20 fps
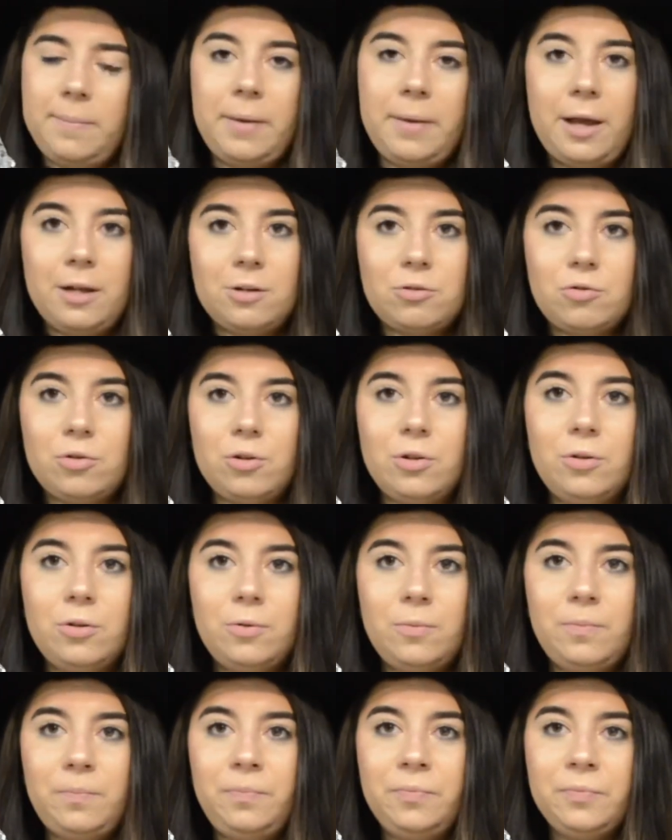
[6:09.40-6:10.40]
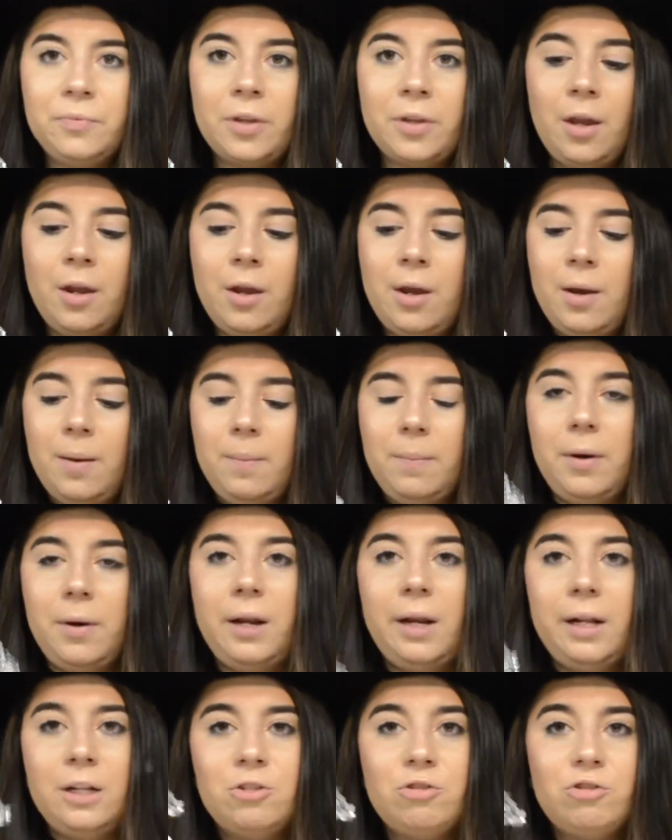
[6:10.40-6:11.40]
bedroom,
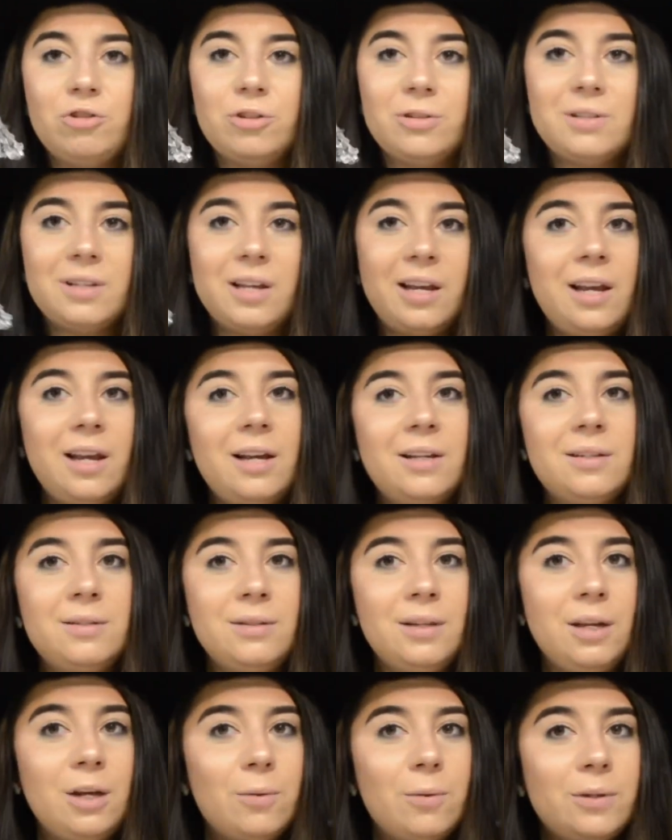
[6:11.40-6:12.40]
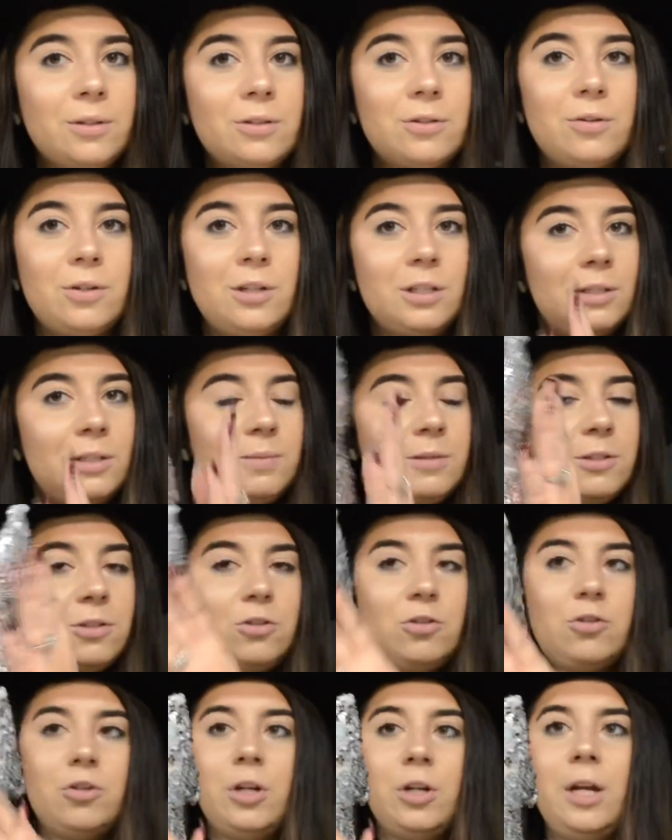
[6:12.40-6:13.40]
but it's just like a sequence Christmas
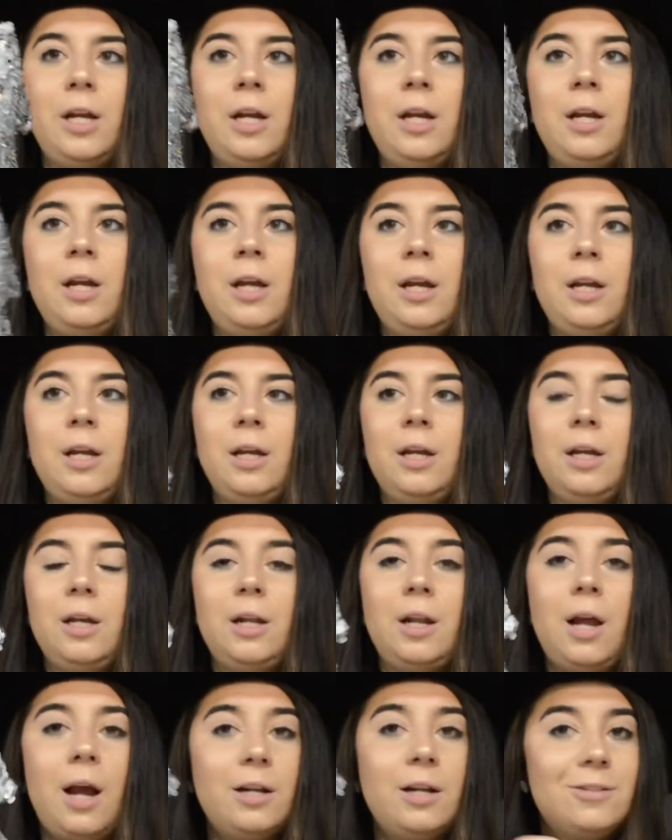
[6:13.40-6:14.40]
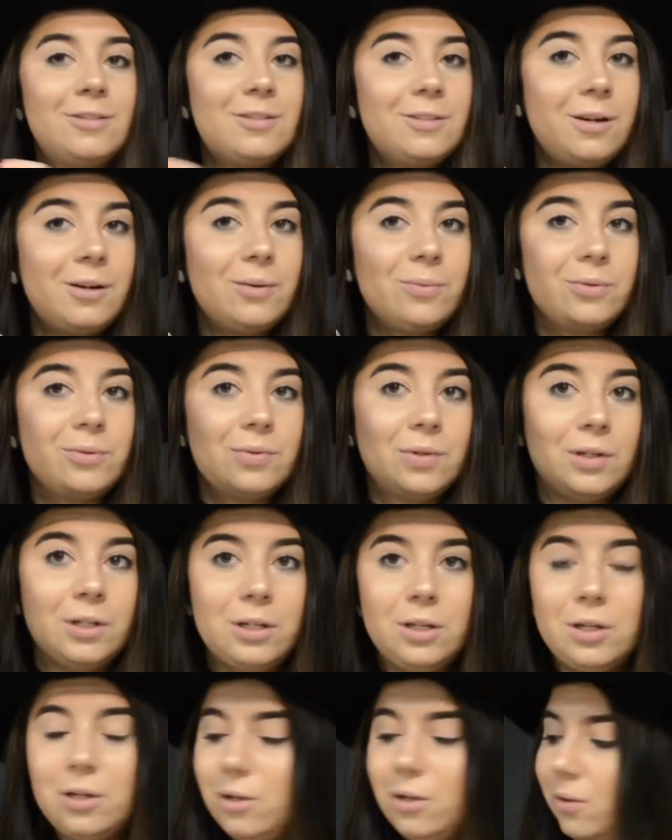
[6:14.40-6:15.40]
tree, and I just thought it was really
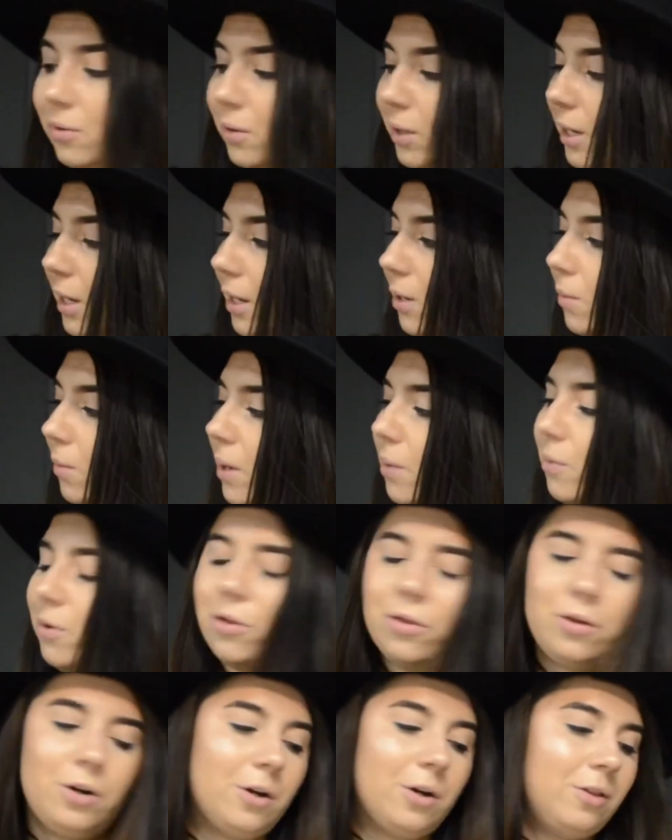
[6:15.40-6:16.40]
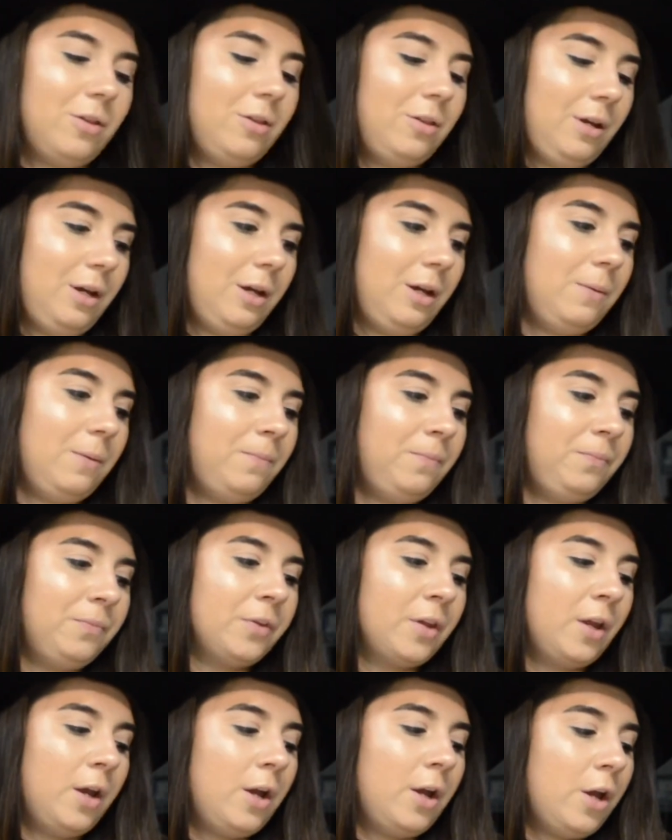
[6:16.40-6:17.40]
cute and kind of went with our theme.
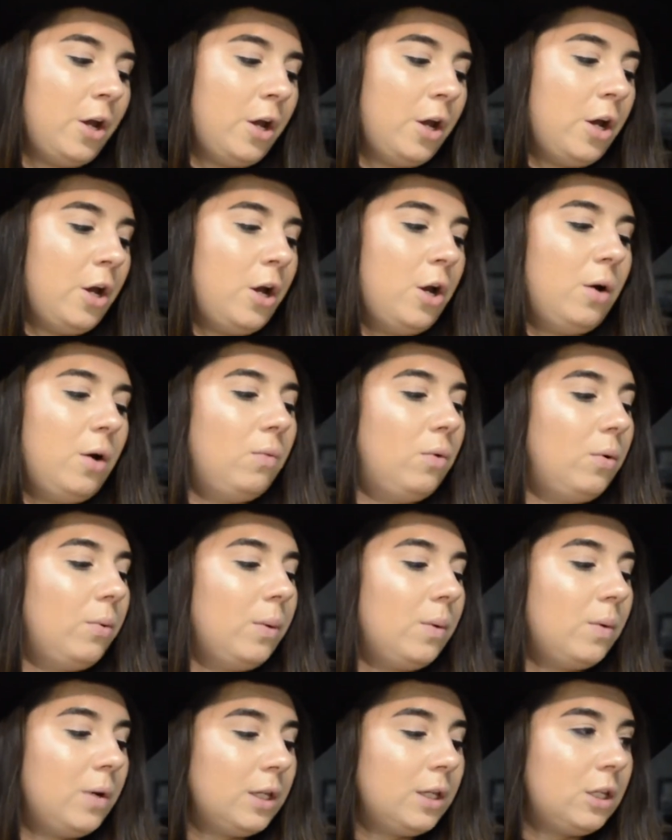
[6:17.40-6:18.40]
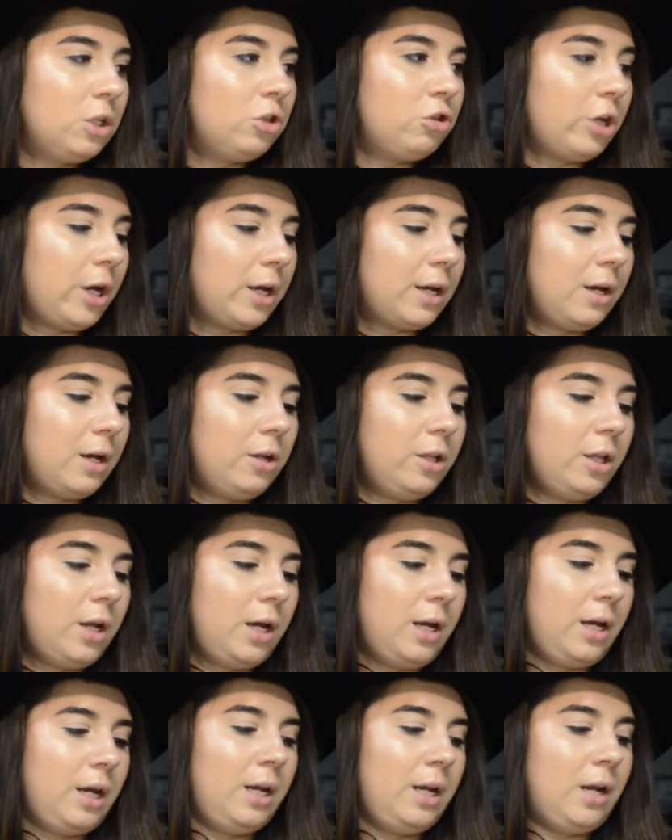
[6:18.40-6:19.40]
When we were at the checkout
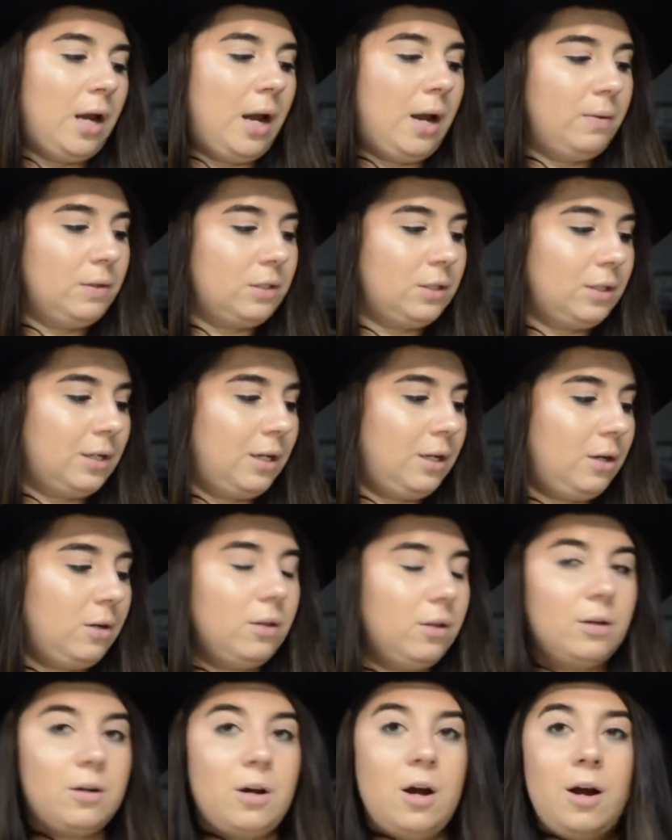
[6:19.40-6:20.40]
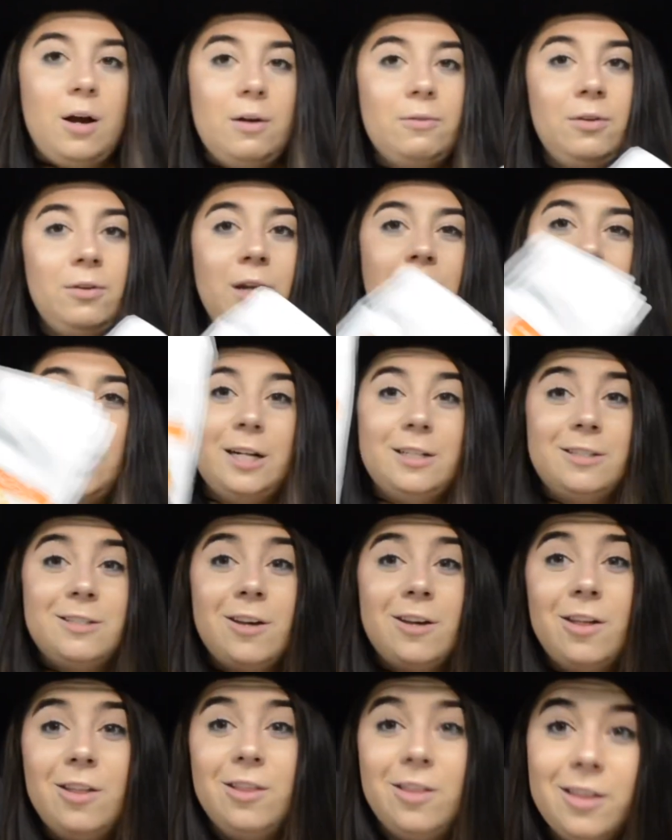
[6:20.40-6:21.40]
line, I was looking at all the coffee and I
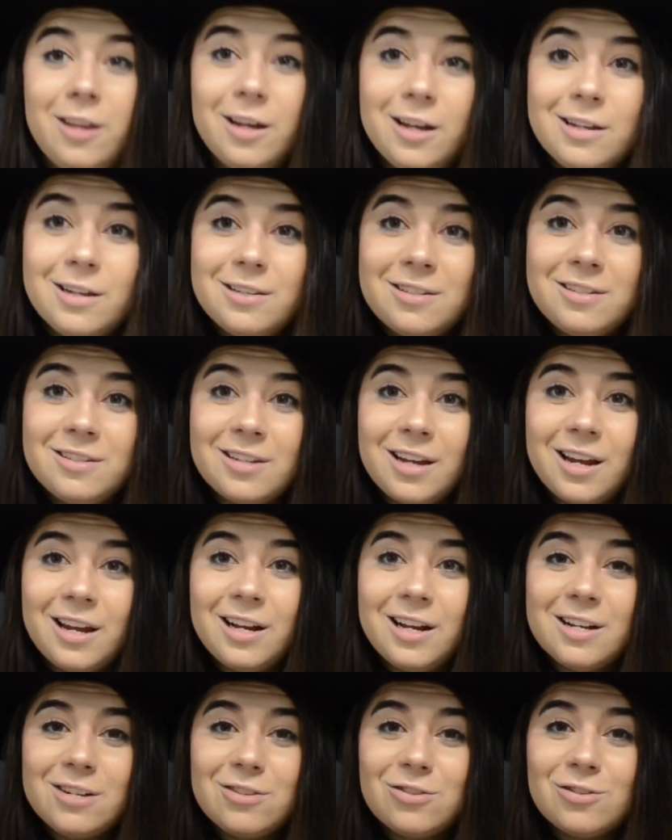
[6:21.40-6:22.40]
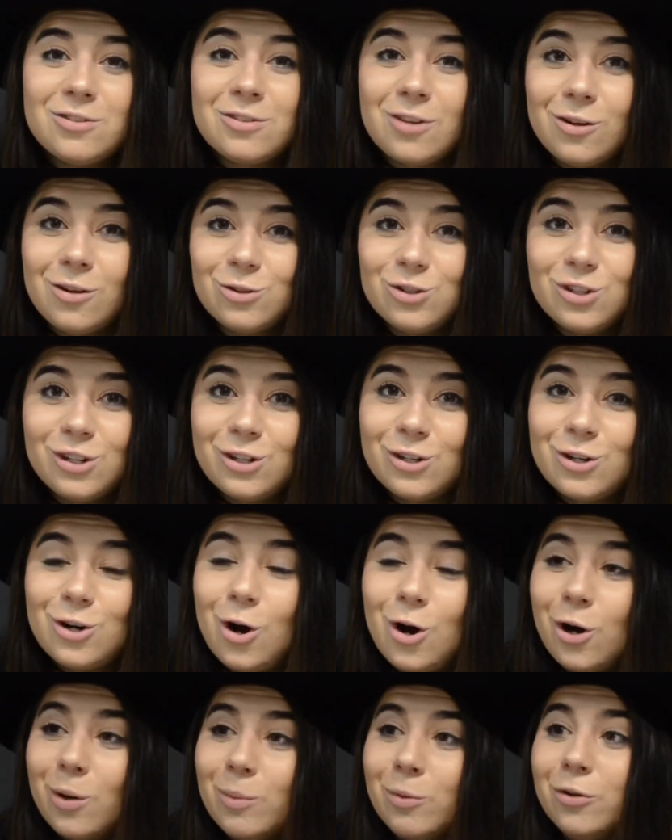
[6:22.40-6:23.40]
saw this, and it's salted
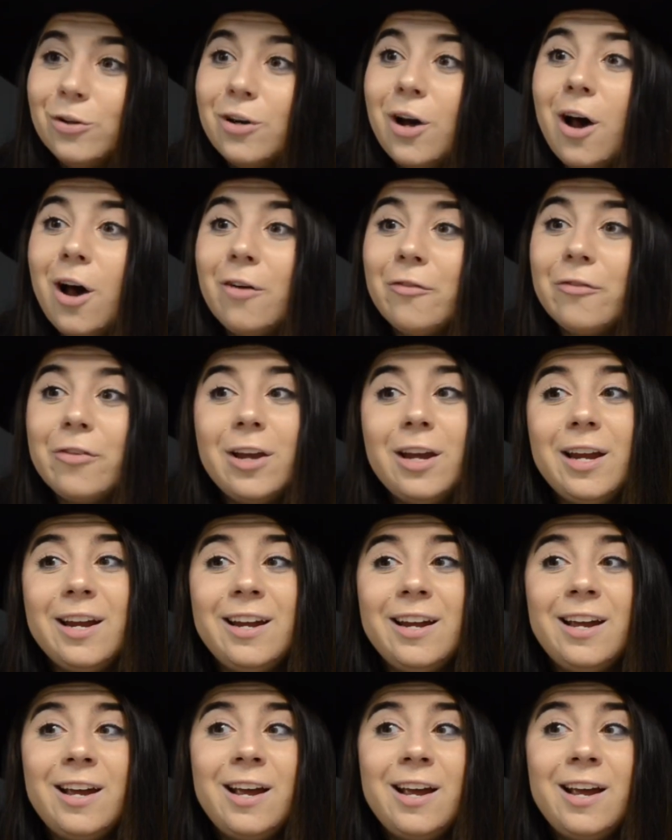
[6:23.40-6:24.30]
caramel coffee,